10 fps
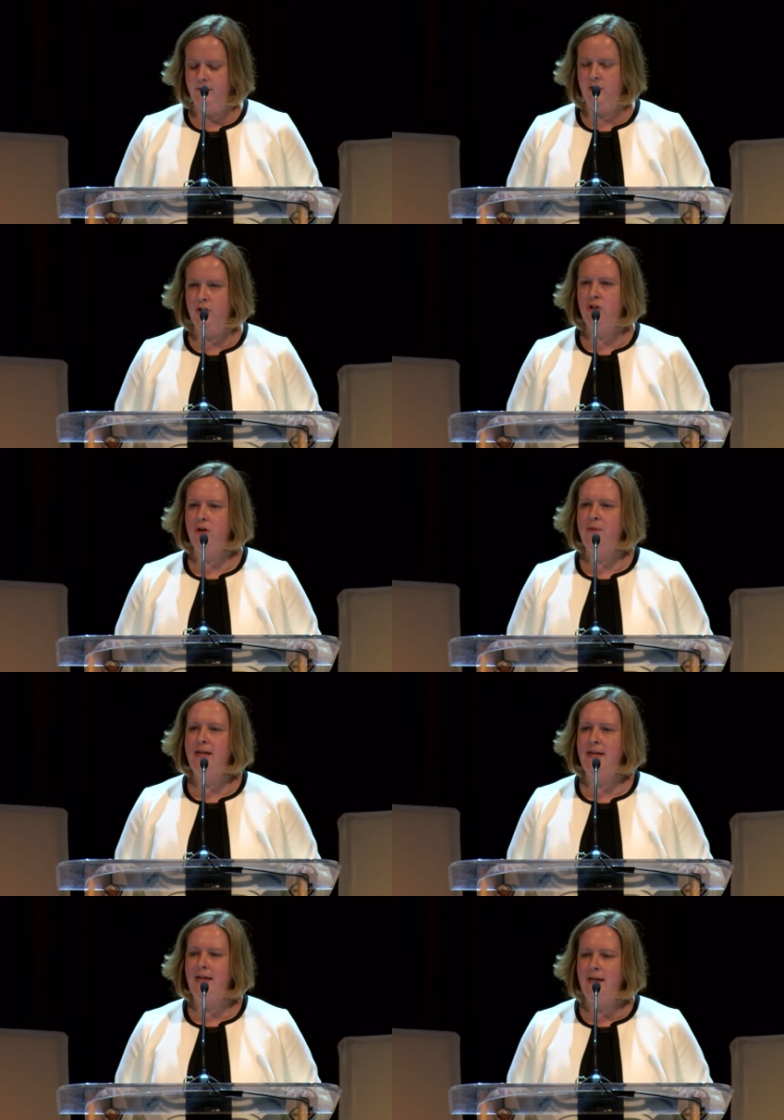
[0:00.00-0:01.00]

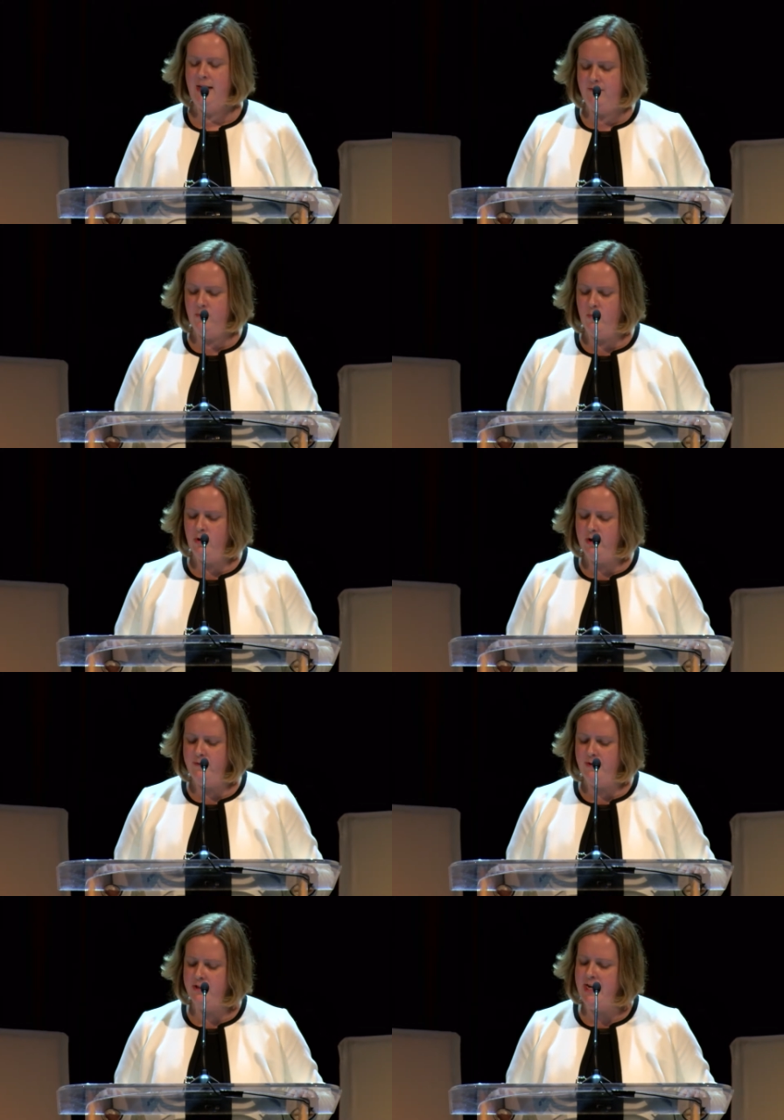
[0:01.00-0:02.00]
contributing even more
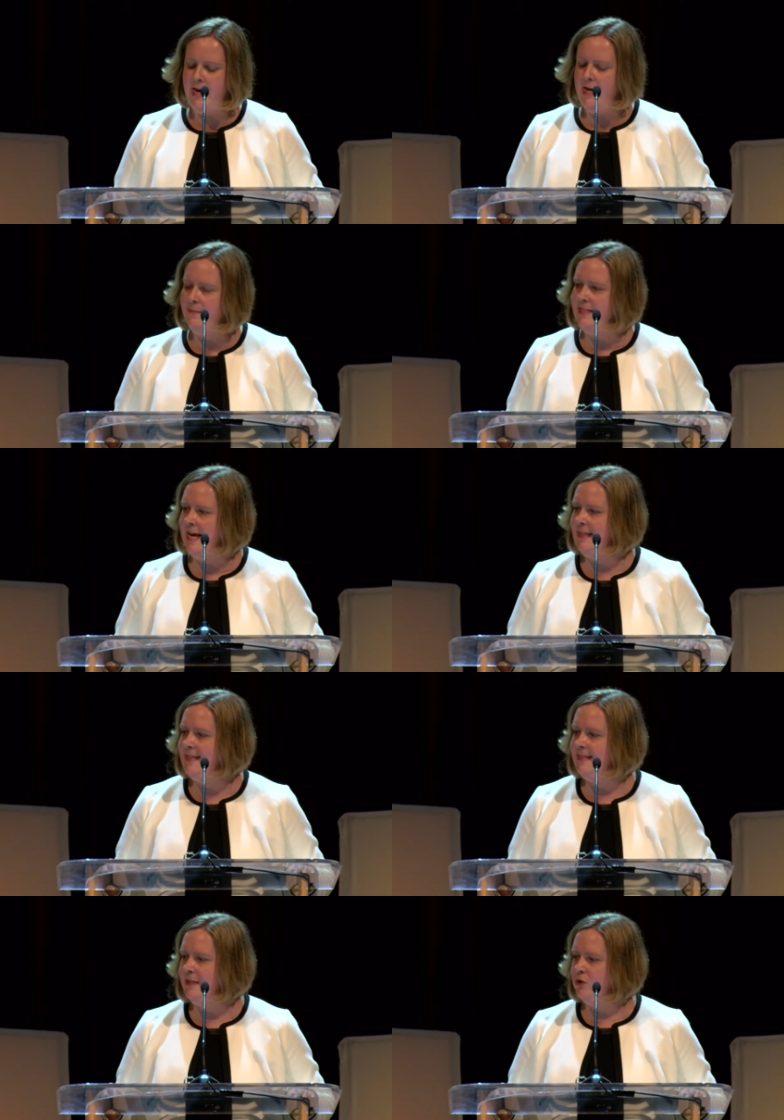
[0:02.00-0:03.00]
of your time,
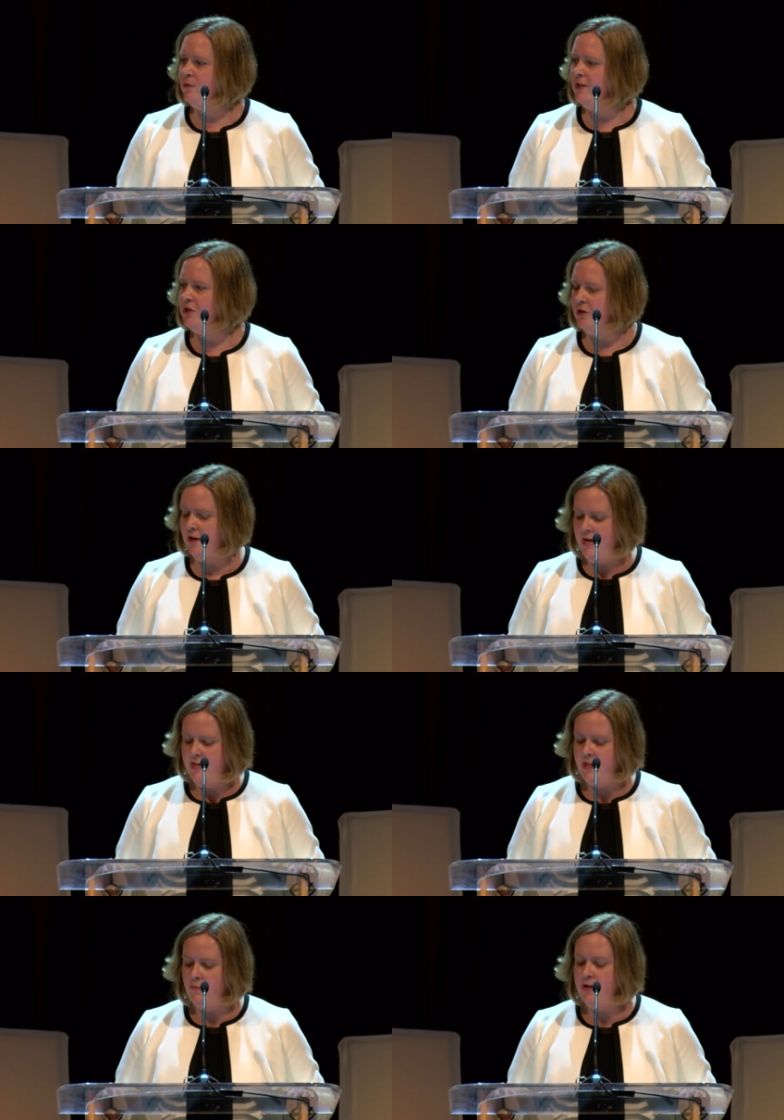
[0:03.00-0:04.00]
talent, and treasure
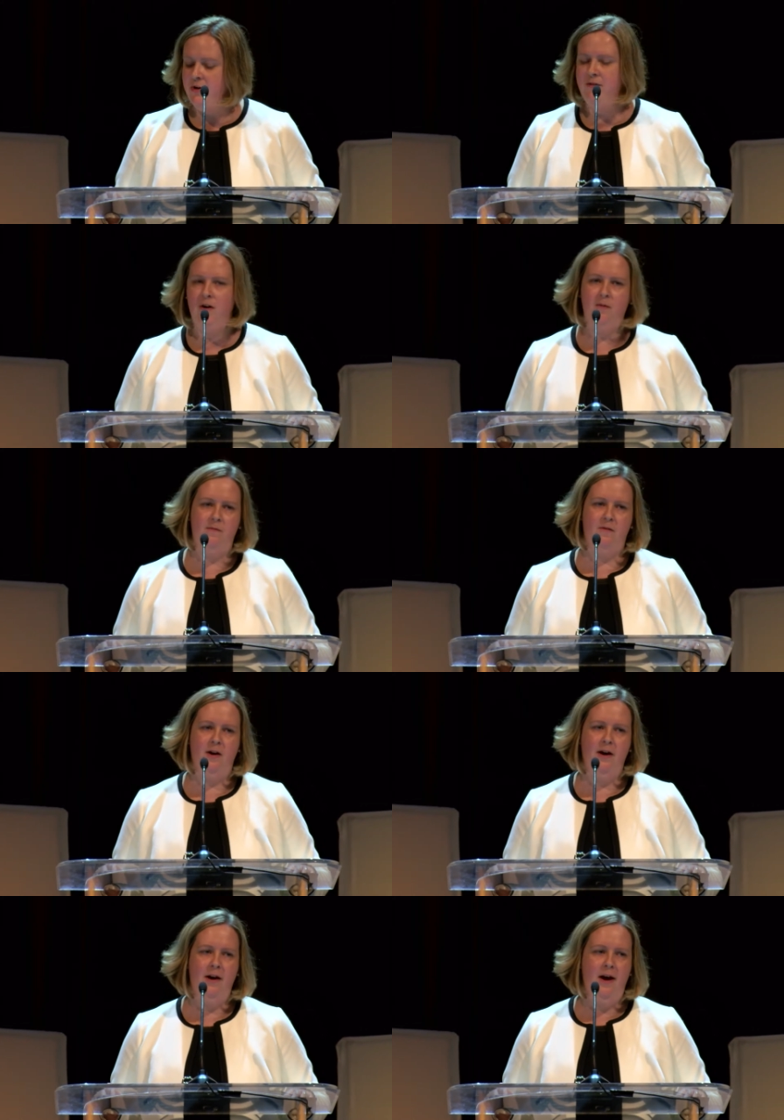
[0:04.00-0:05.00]
than we could have hoped
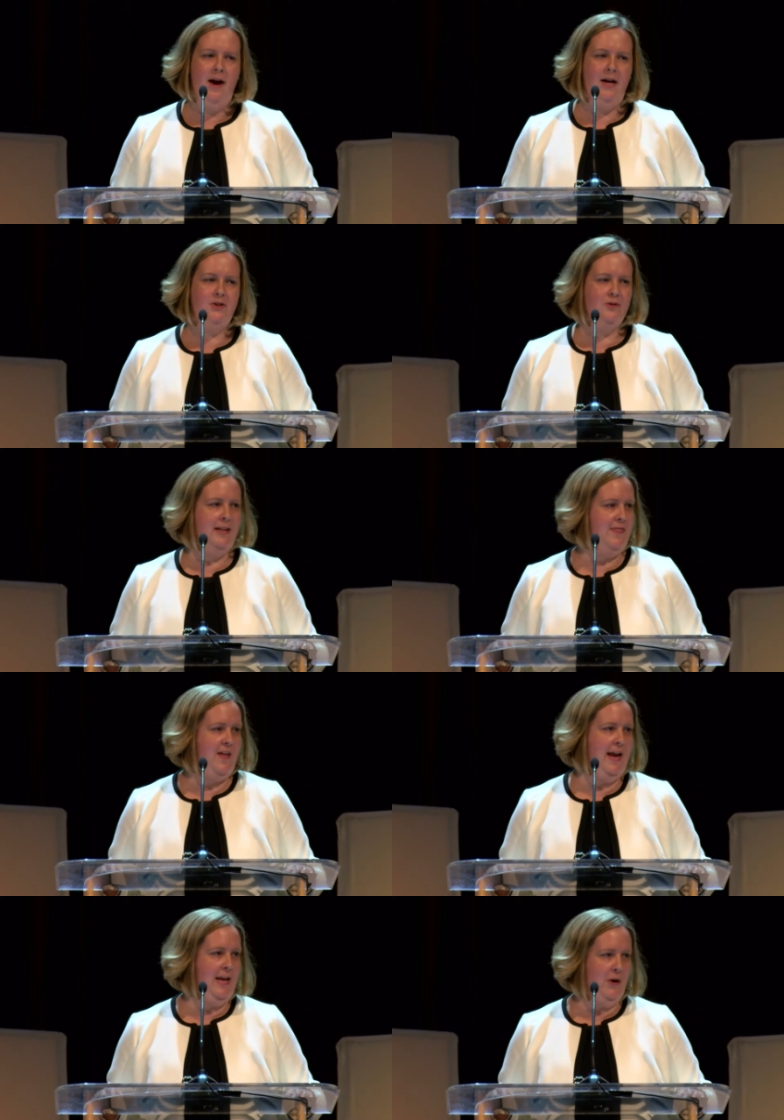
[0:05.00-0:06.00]
for. I truly
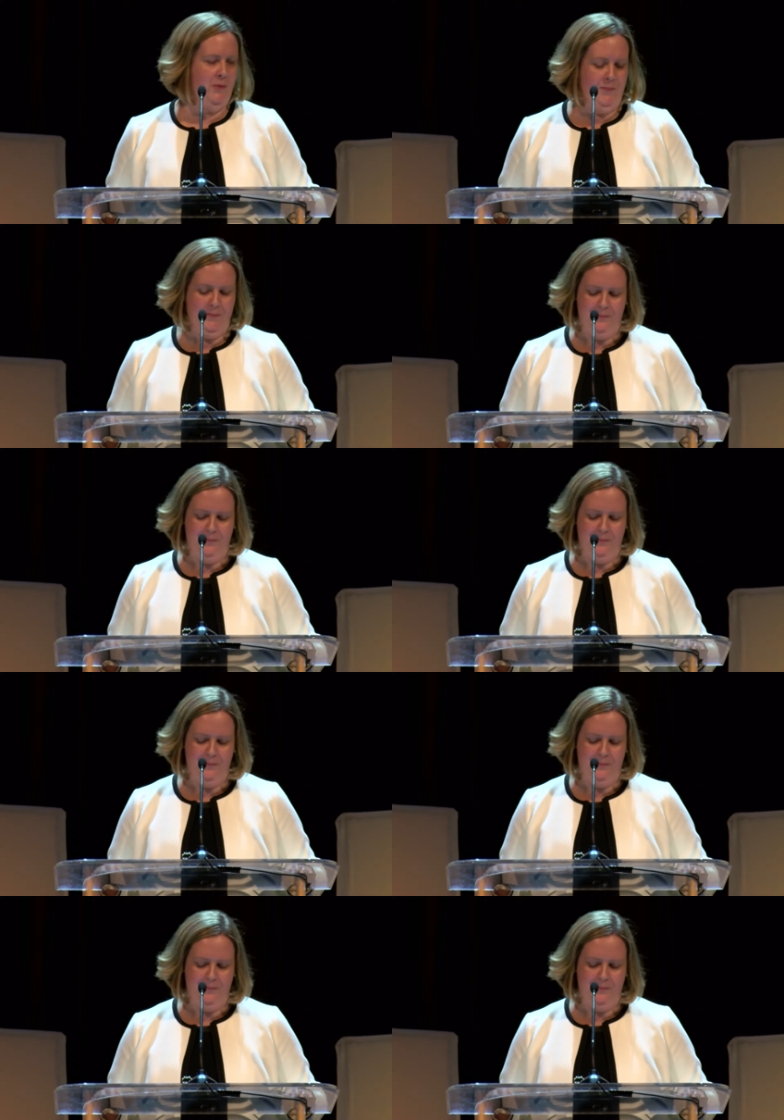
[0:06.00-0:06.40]
thank you.